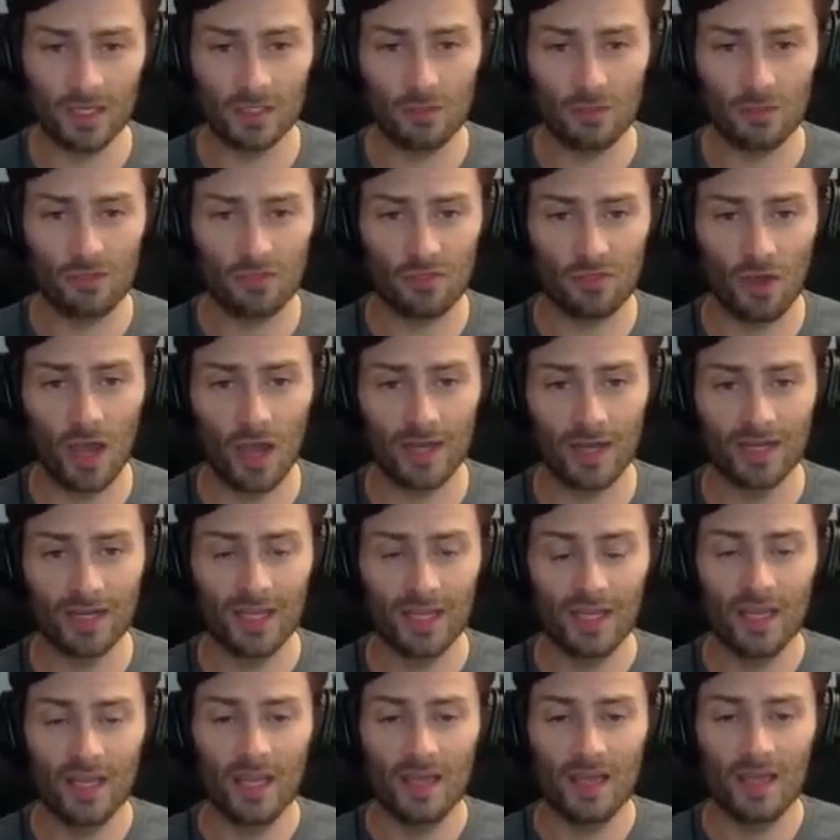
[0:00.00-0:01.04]
You thought
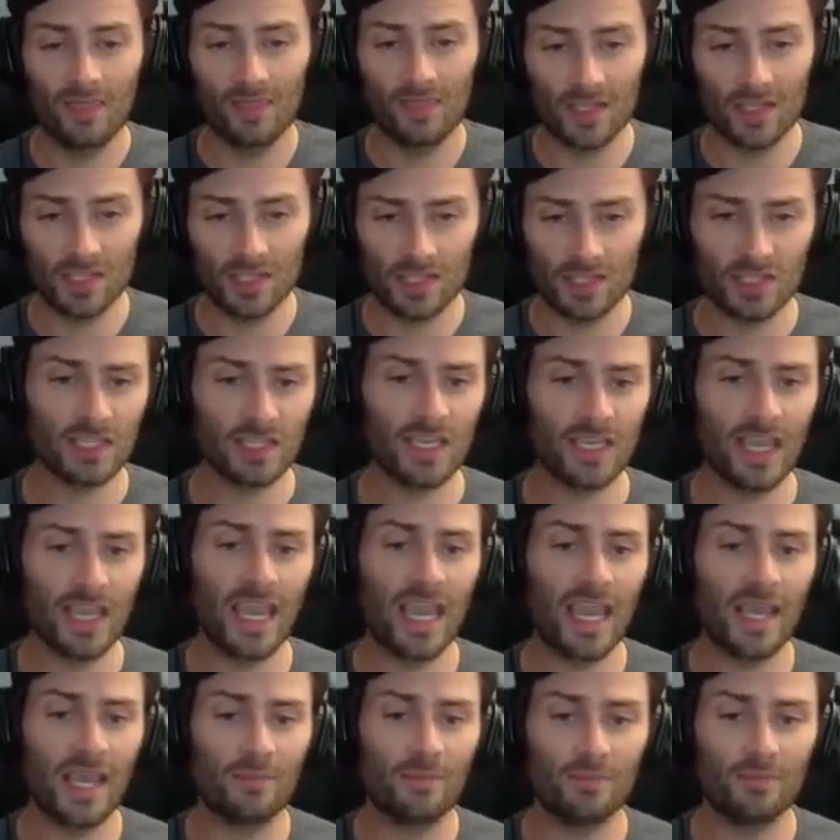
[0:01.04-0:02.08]
this is a
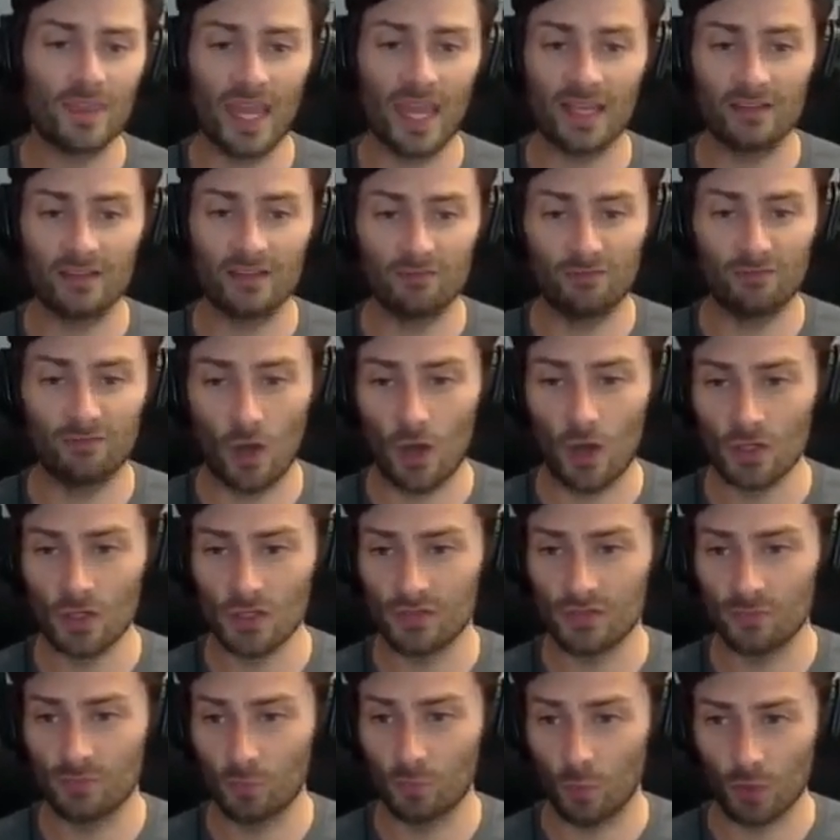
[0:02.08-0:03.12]
game that
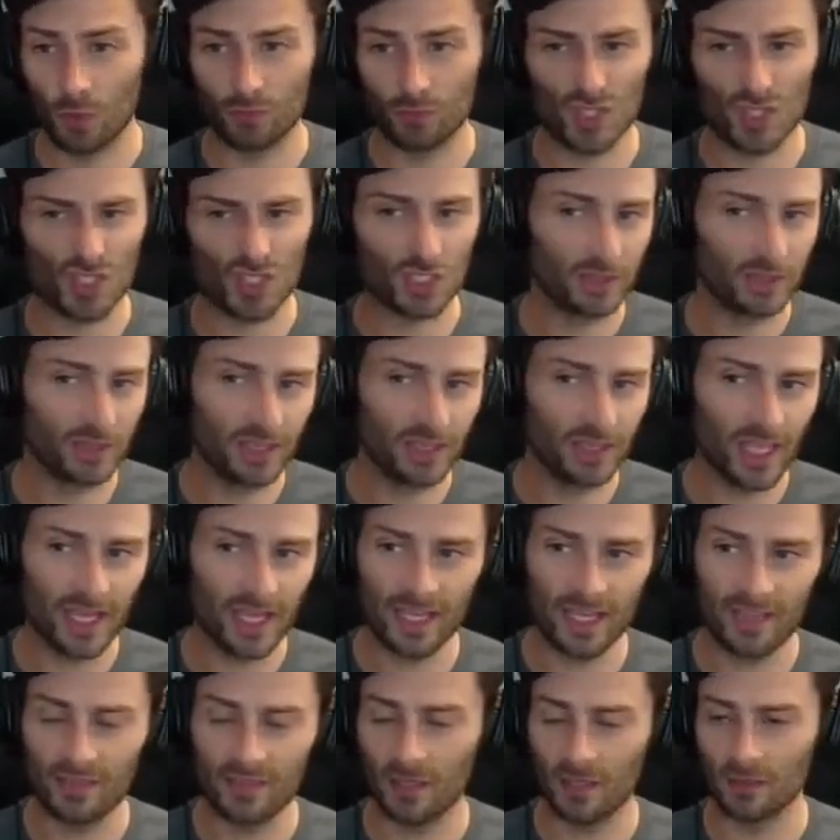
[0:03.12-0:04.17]
Vols were just
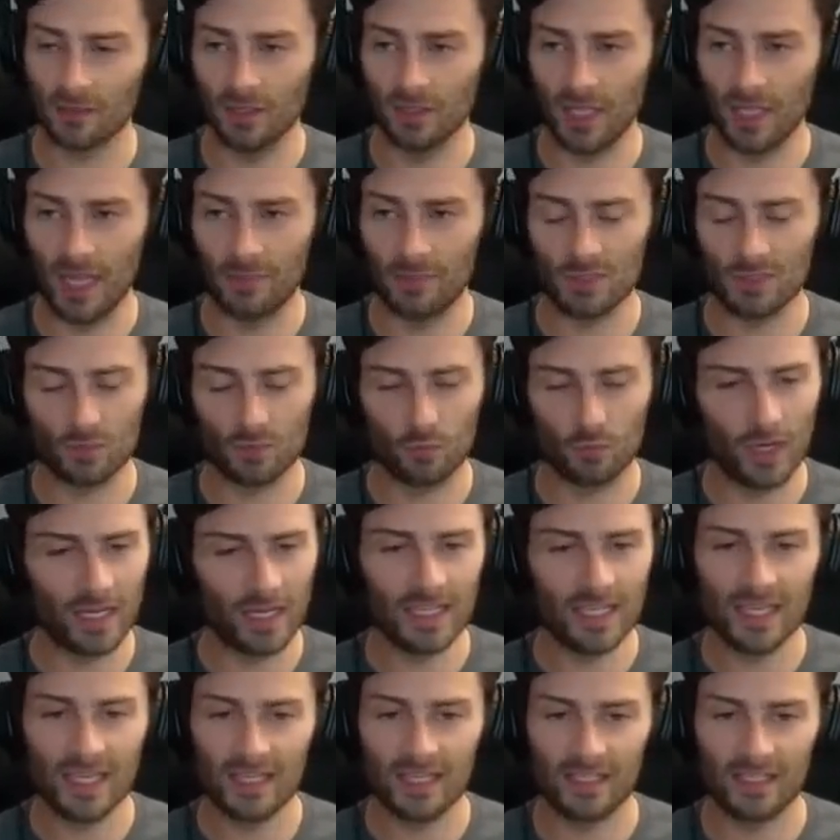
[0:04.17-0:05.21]
licking their lips,
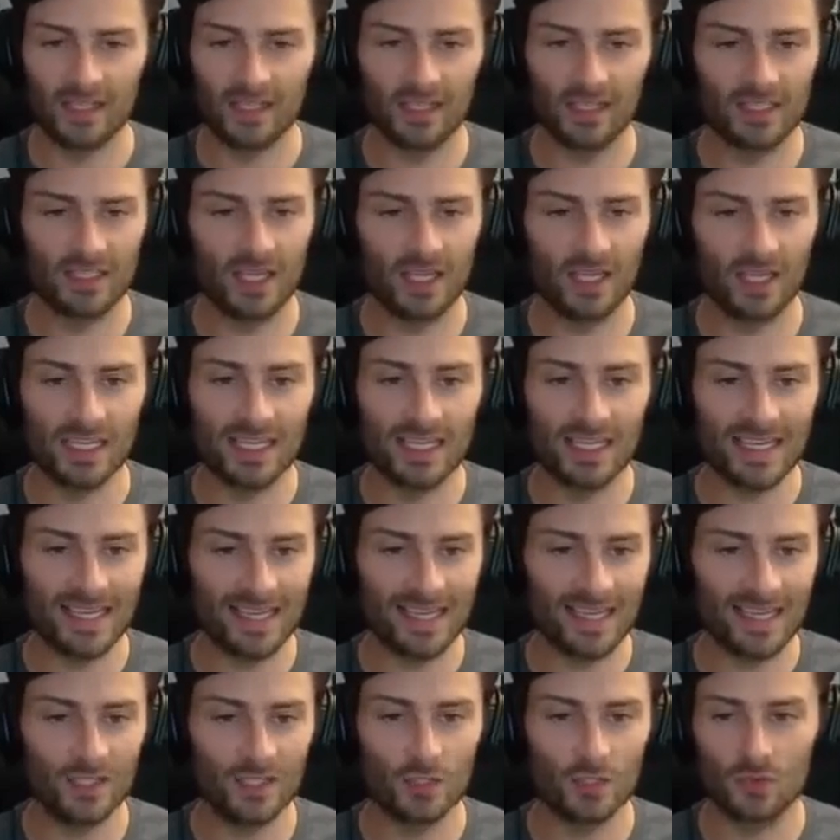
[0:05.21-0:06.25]
ready to get Kentucky
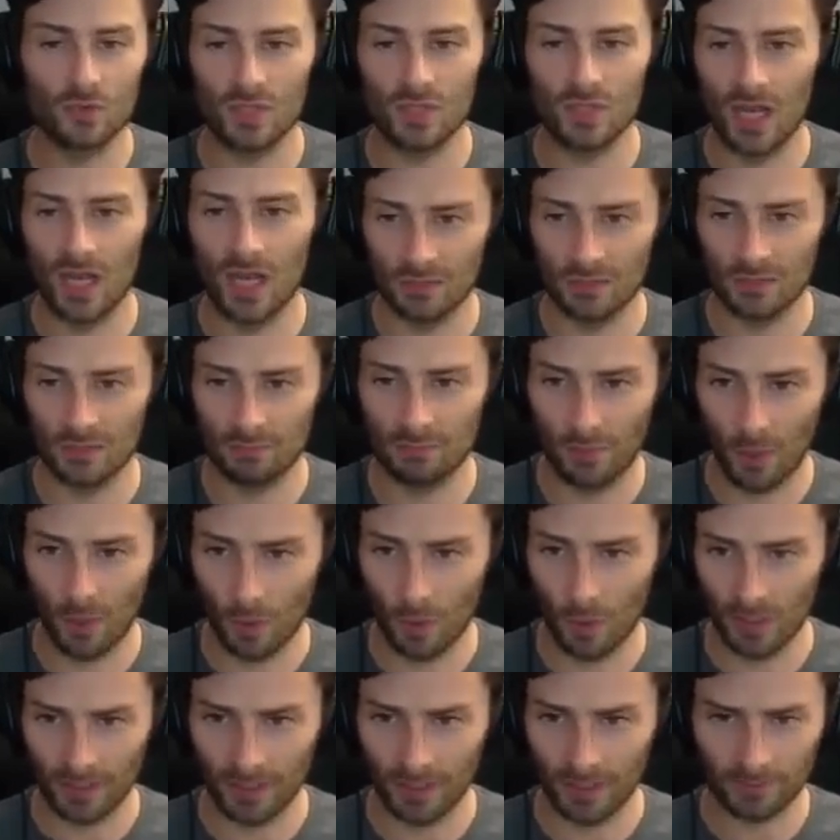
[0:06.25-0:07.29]
into Thompson
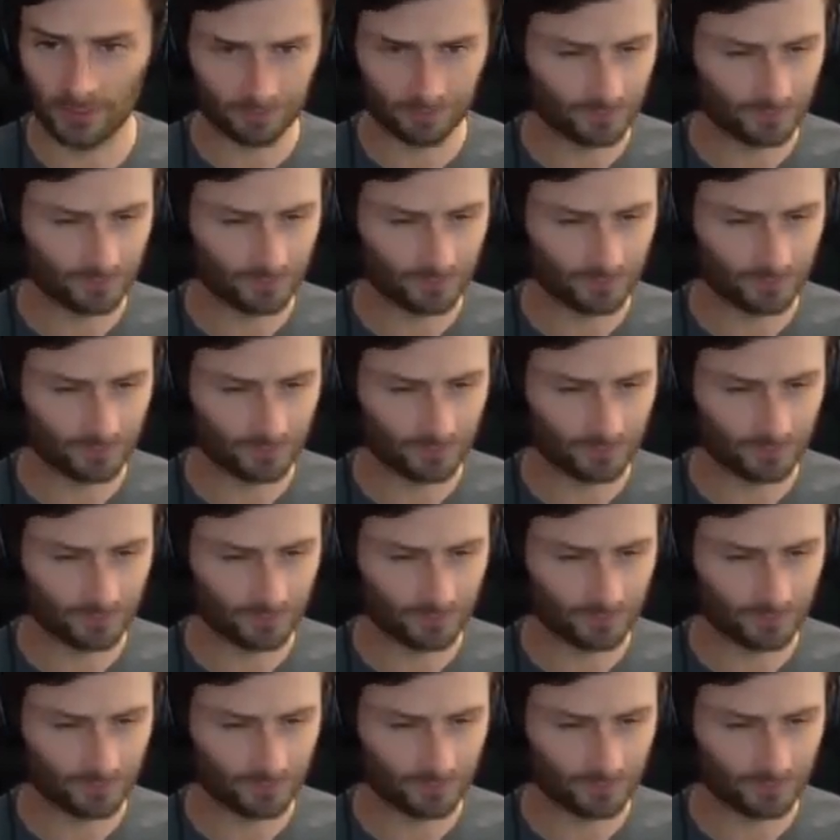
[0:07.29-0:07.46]
Bowling.